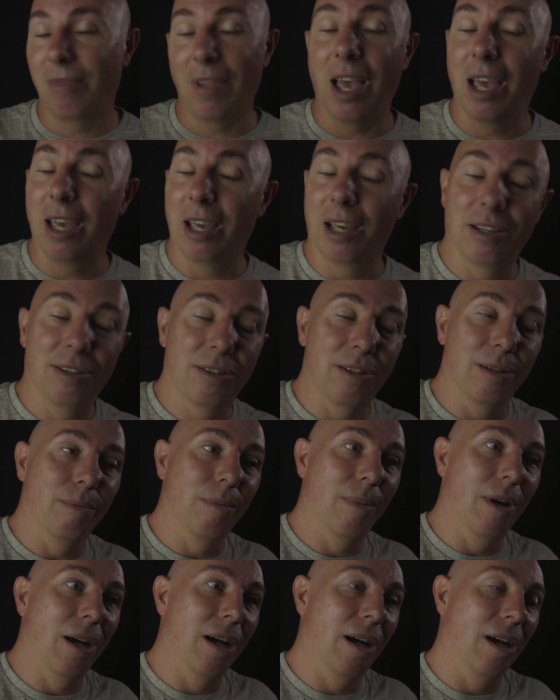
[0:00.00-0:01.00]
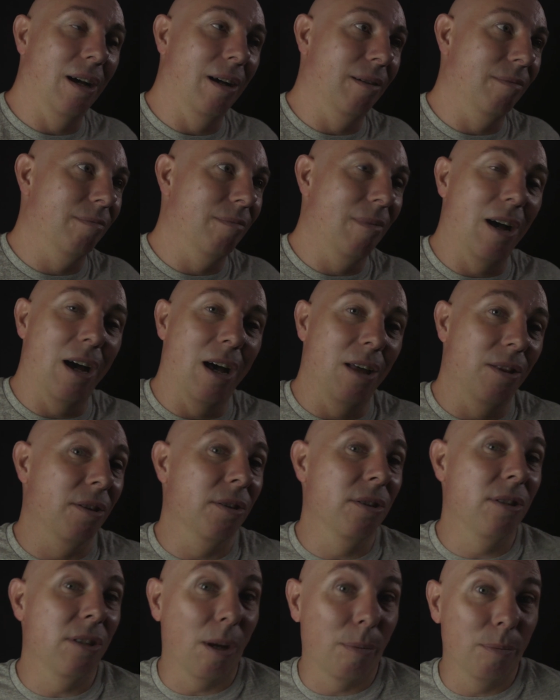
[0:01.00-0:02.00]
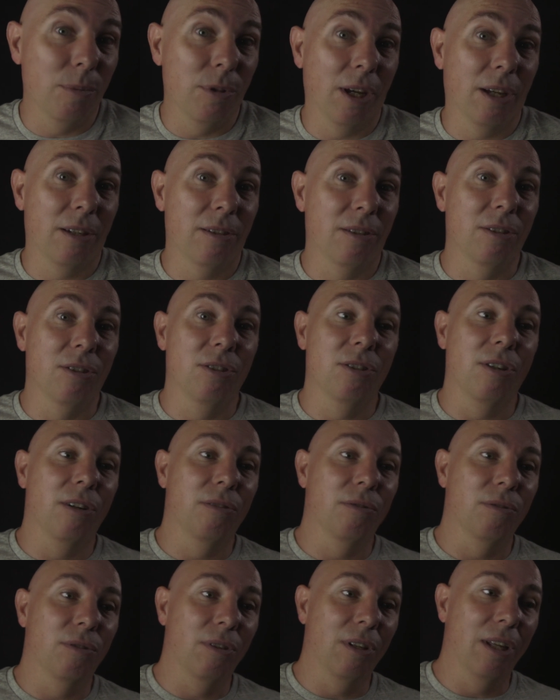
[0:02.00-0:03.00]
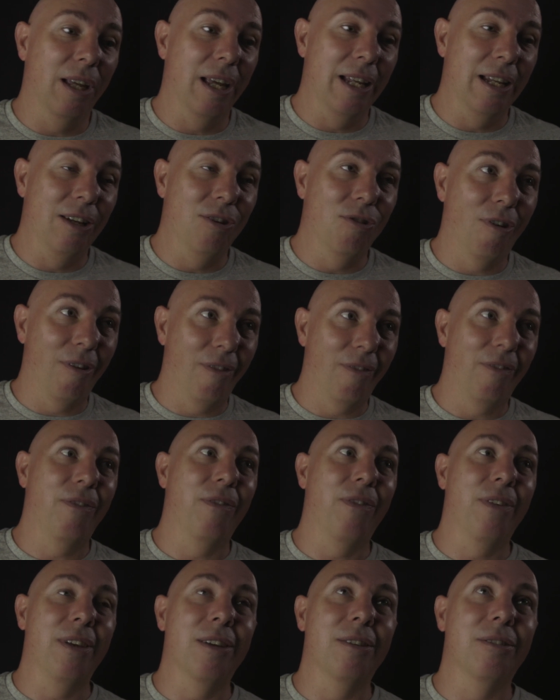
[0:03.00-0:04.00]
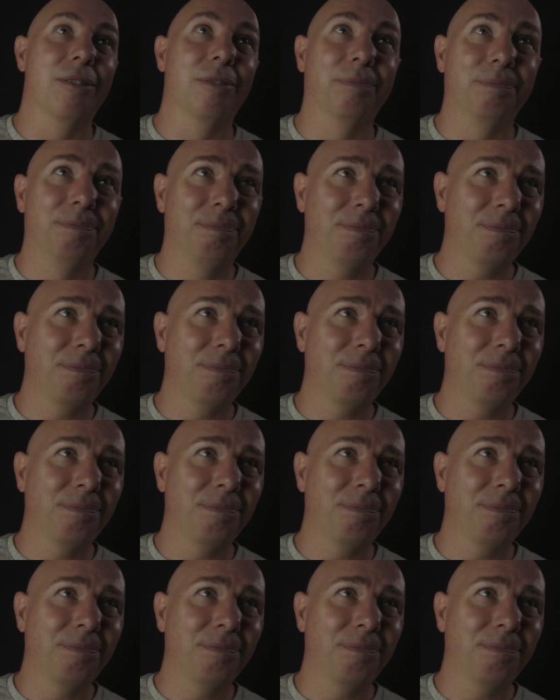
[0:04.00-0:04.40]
ASMR, other subjects in general, and not feel